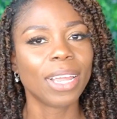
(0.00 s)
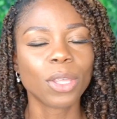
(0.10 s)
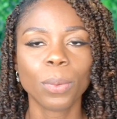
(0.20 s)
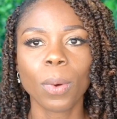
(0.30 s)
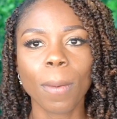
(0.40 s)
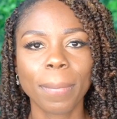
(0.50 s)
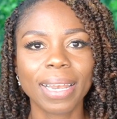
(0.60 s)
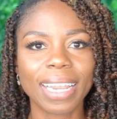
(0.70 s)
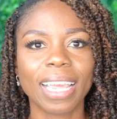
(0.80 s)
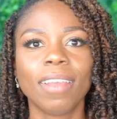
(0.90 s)
But you won't
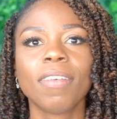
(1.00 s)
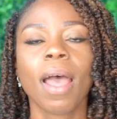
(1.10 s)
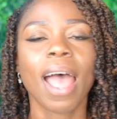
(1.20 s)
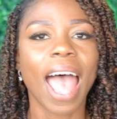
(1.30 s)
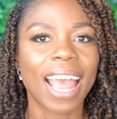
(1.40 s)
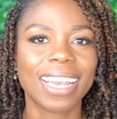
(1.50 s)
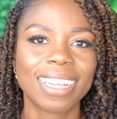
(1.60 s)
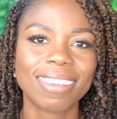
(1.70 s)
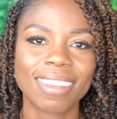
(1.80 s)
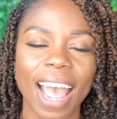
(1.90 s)
believe, at the
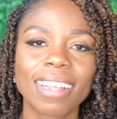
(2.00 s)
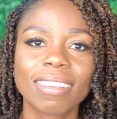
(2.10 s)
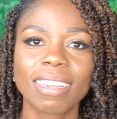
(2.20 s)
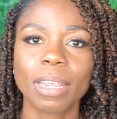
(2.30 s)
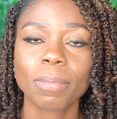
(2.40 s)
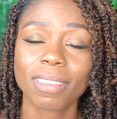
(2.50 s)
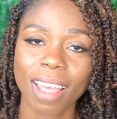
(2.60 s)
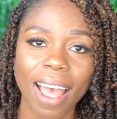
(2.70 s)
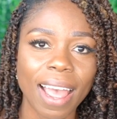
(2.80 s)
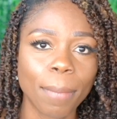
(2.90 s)
exact same
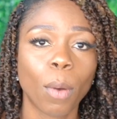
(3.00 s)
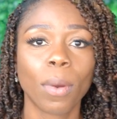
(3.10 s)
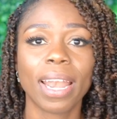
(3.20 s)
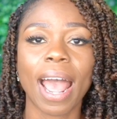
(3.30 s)
time when